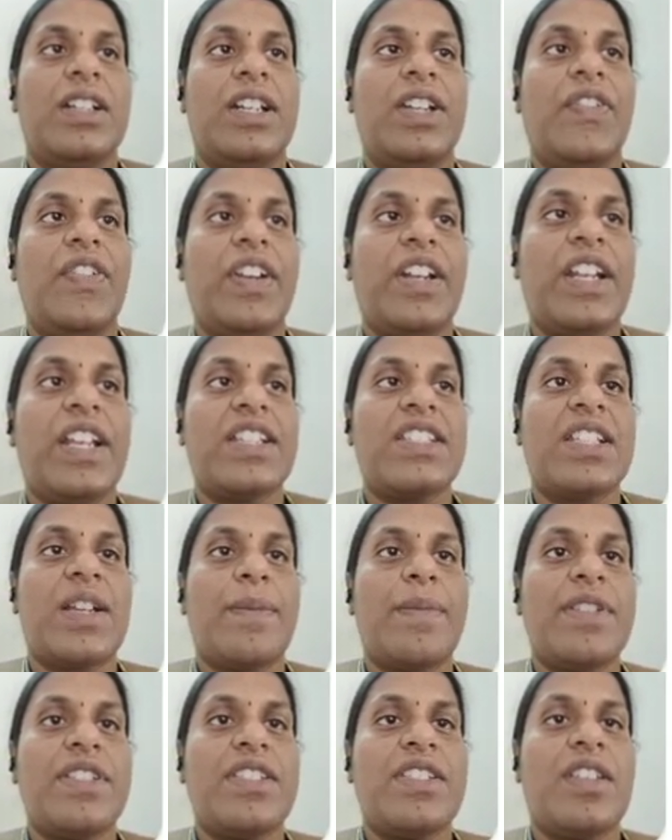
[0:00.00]
Defect
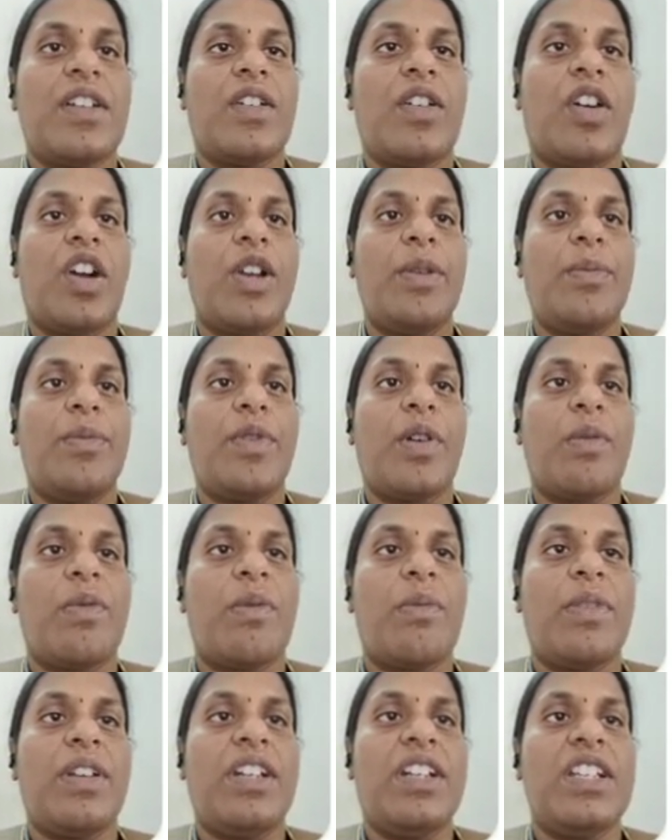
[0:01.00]
examples: the coin
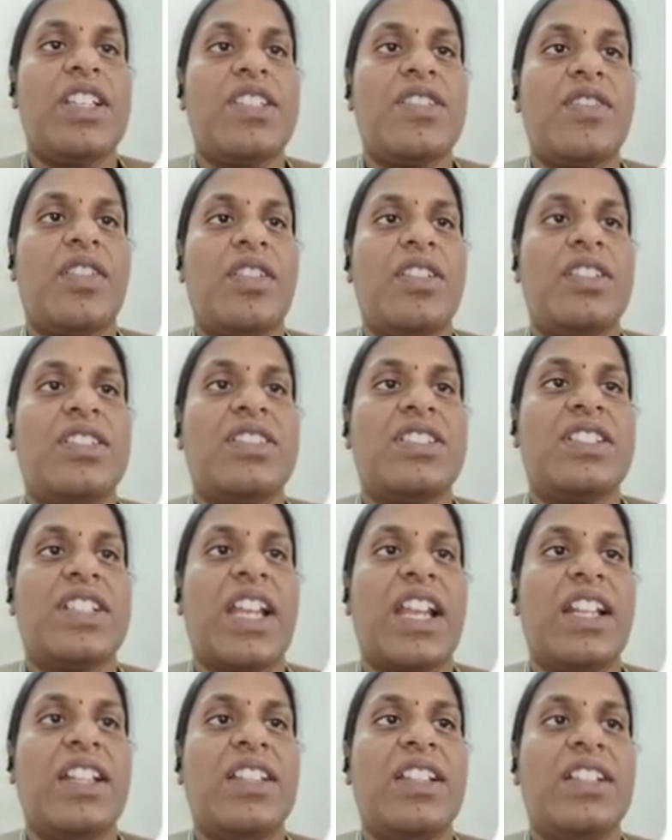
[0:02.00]
problem. It does not
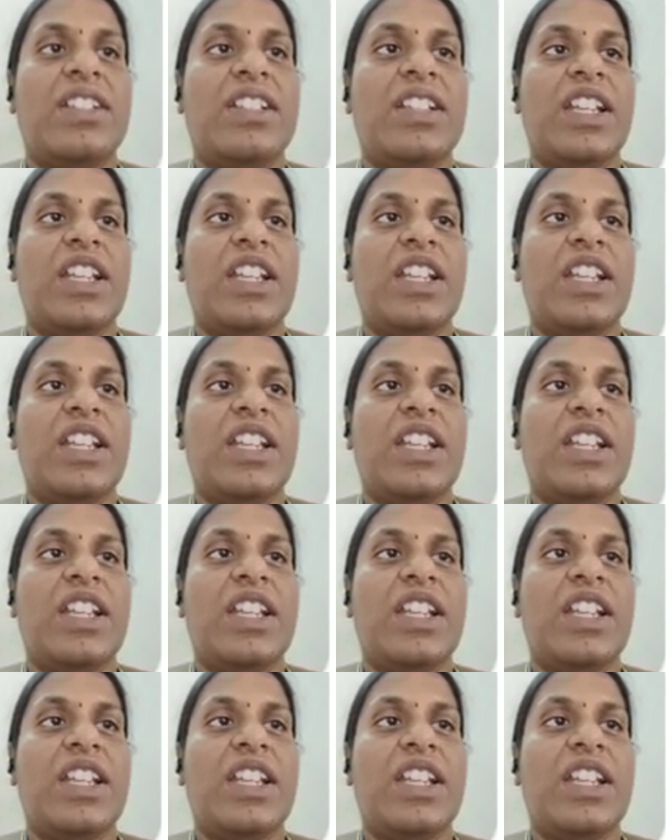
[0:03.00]
state that the